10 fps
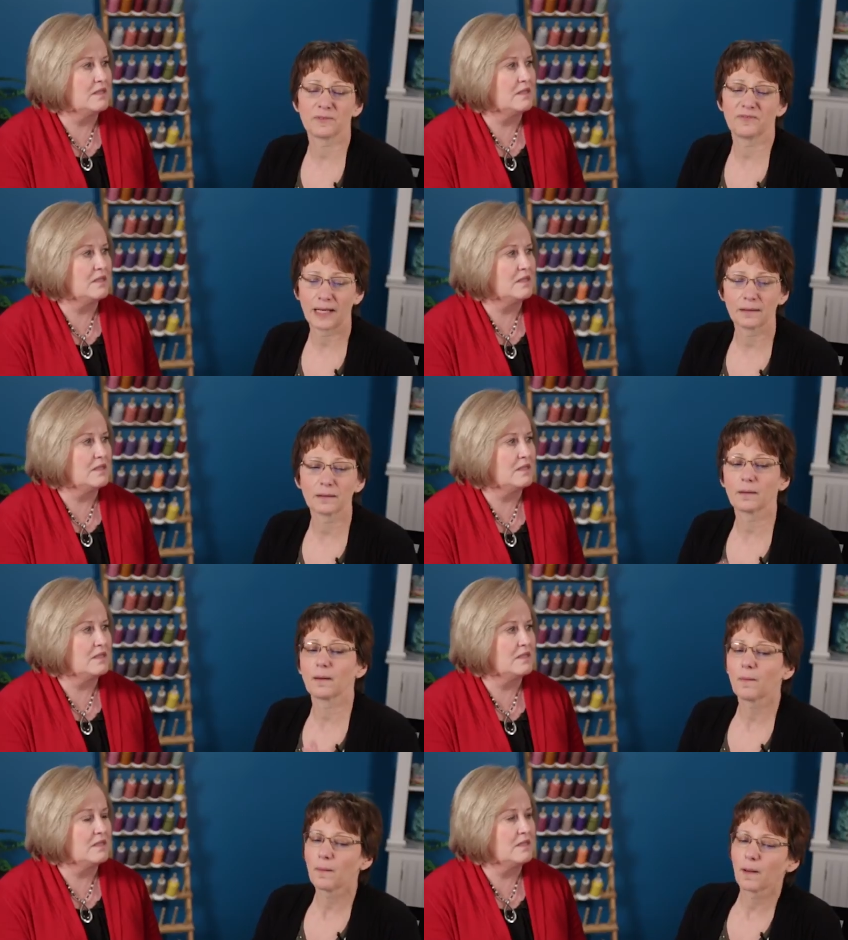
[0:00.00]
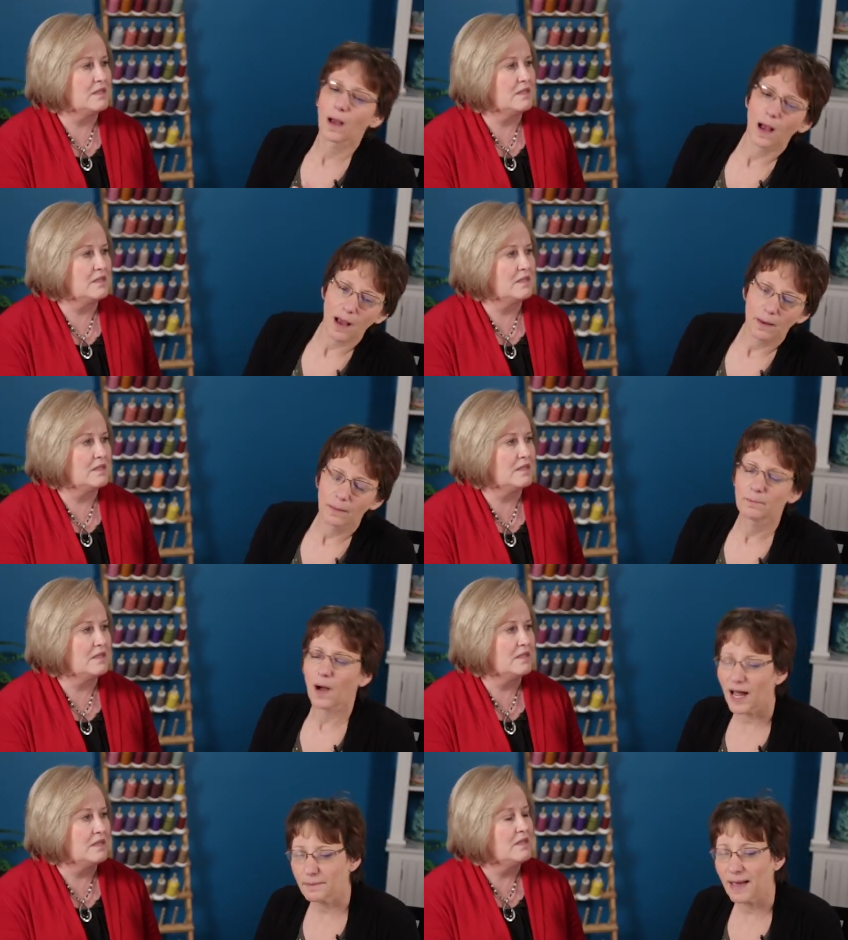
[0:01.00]
Speaker 1: to prevent
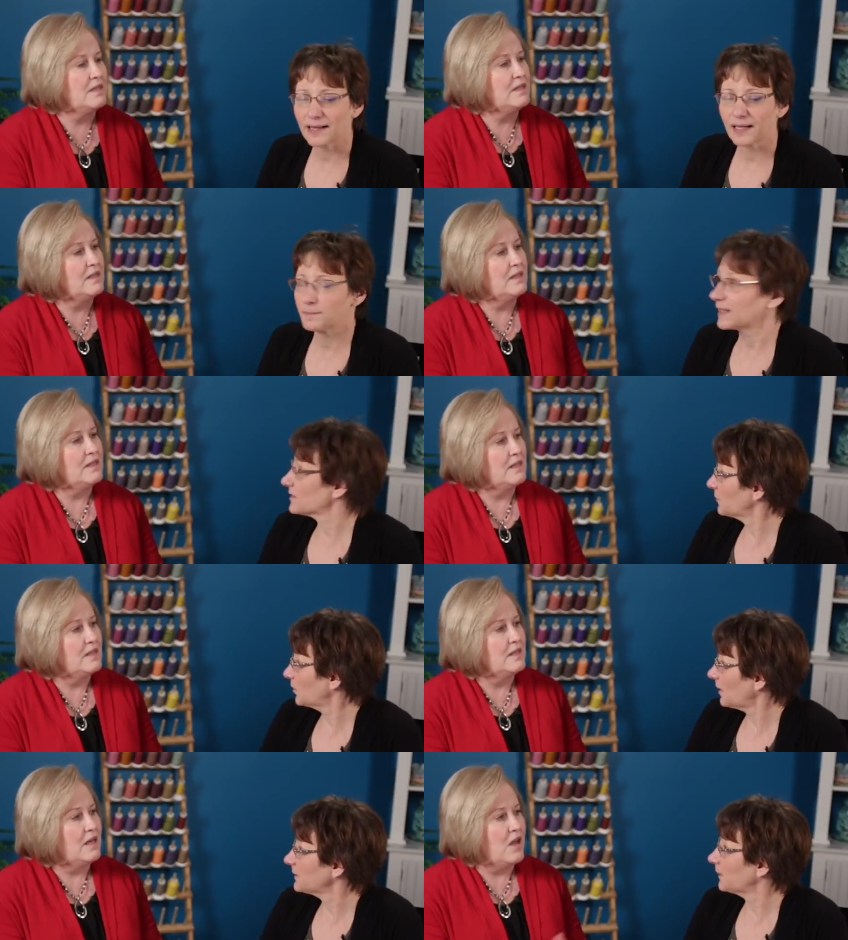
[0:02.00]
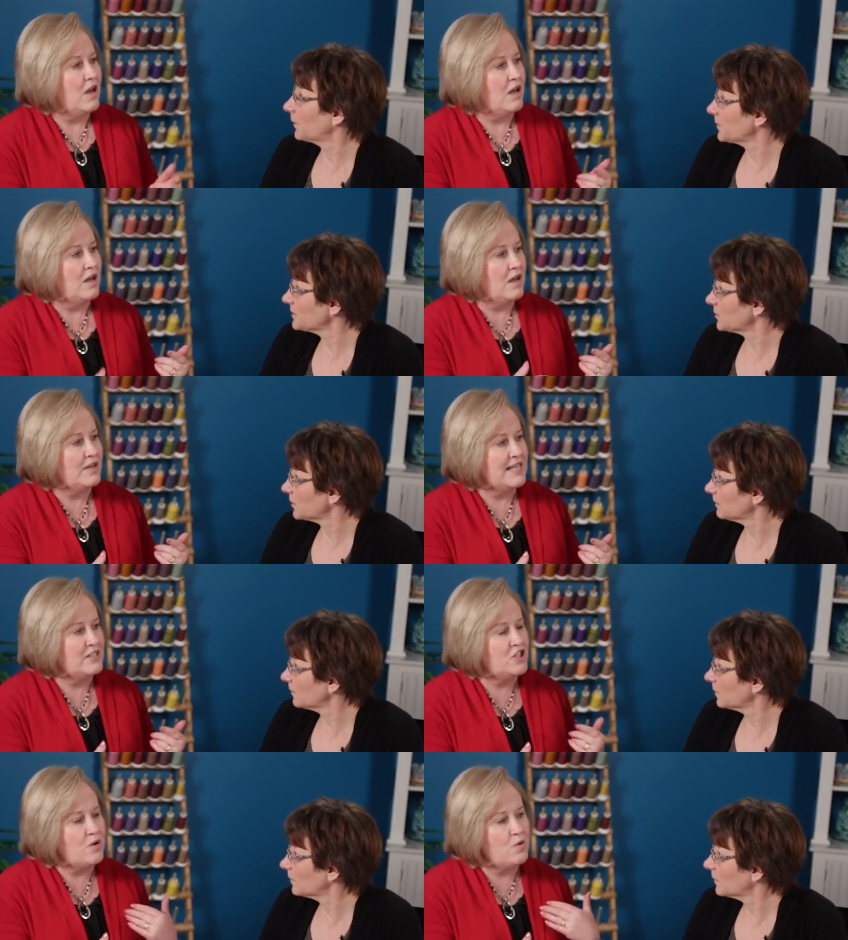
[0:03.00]
automatic updates from corrupting a Pro-Stitcher.
Speaker 2: Okay,
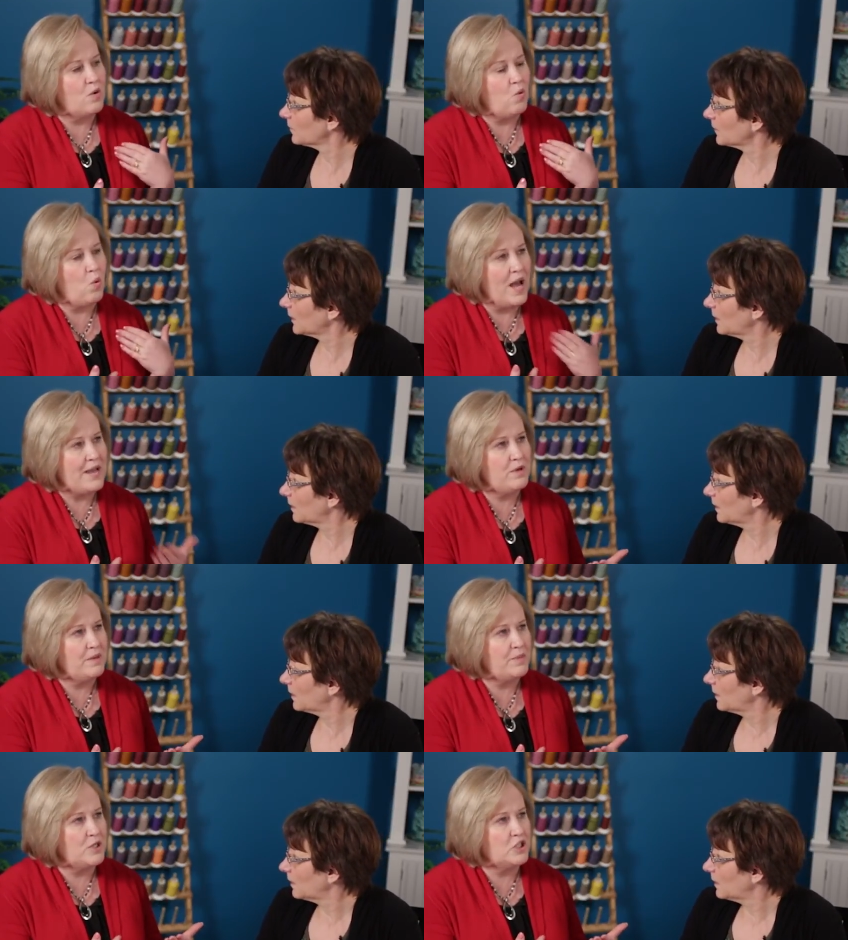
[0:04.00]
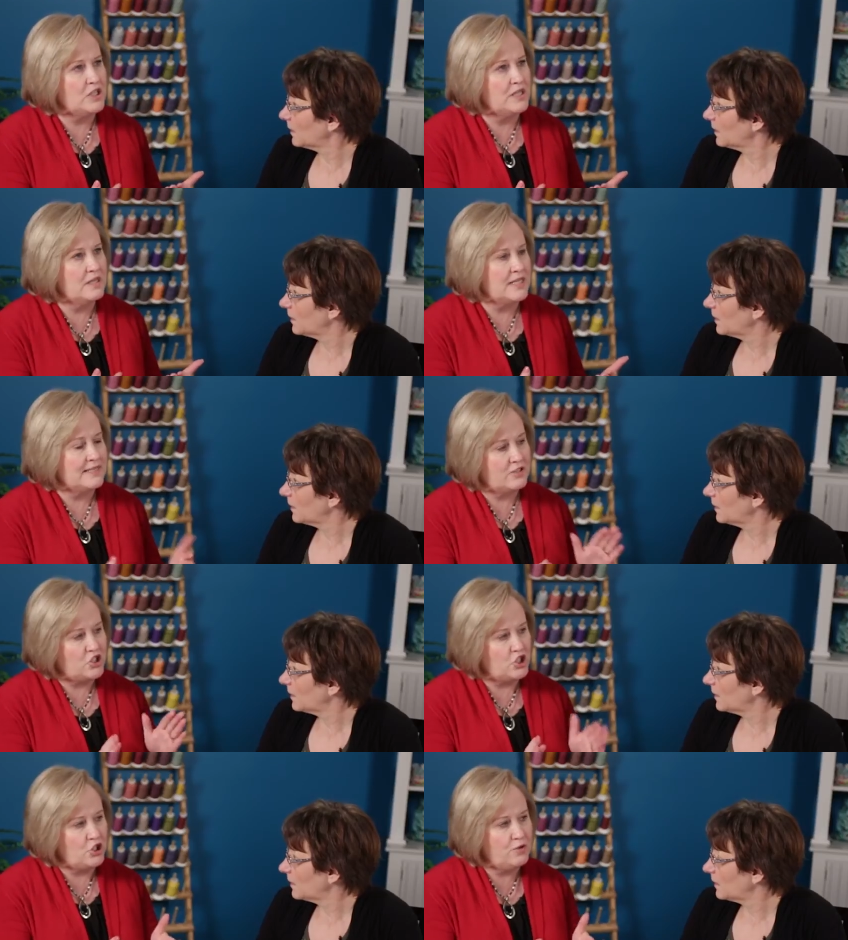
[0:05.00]
so why would a person, because
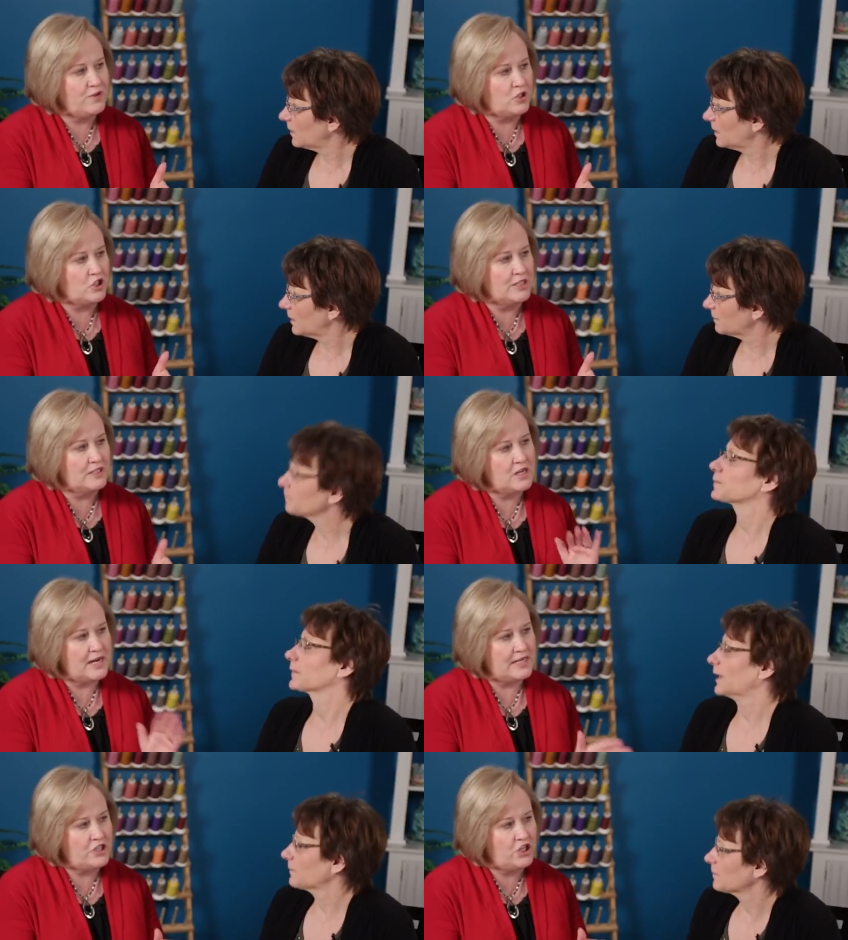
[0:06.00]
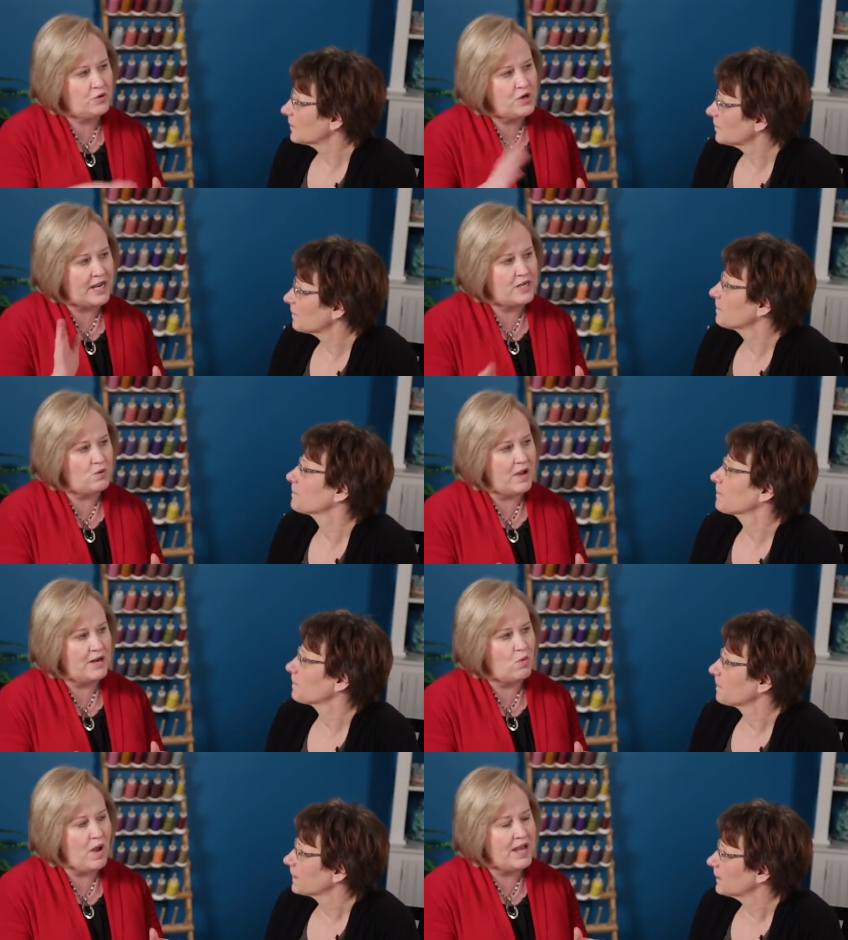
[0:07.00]
there's two versions, ninety-two,
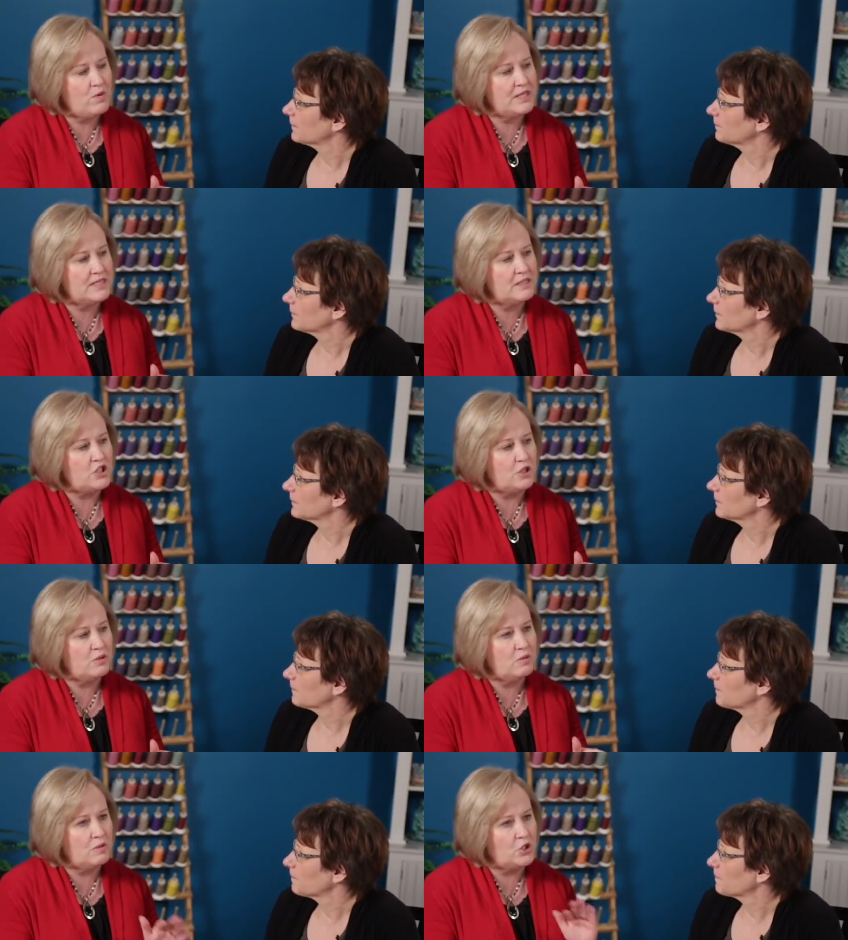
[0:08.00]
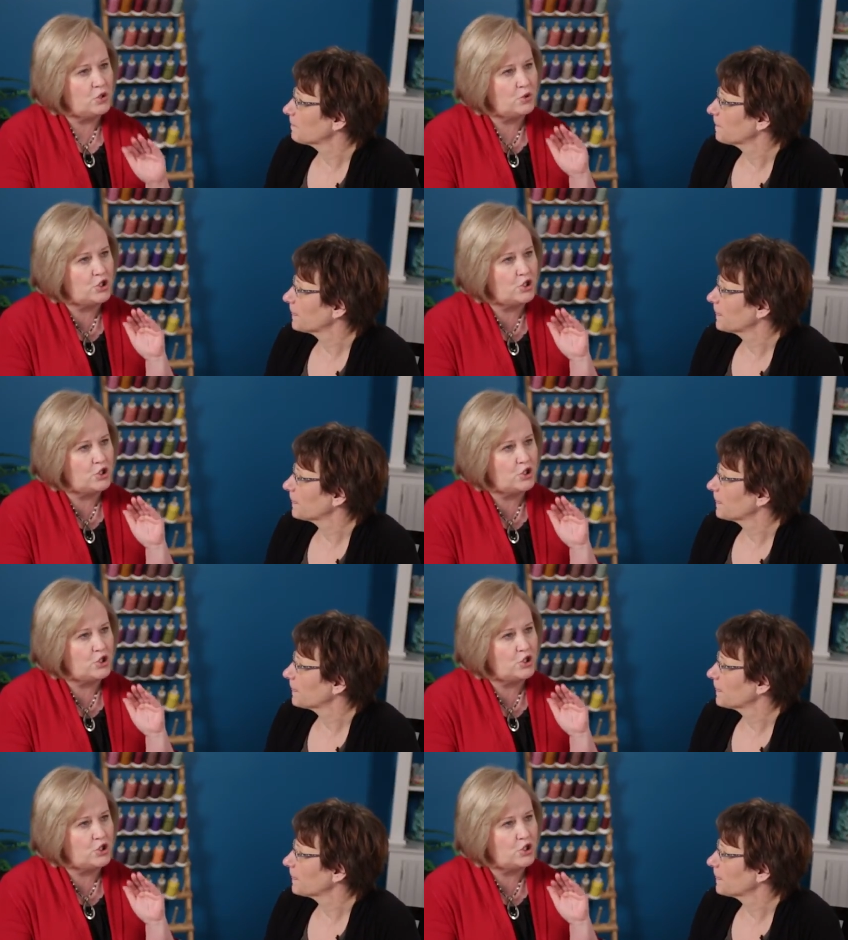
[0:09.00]
ninety-one, why would you, you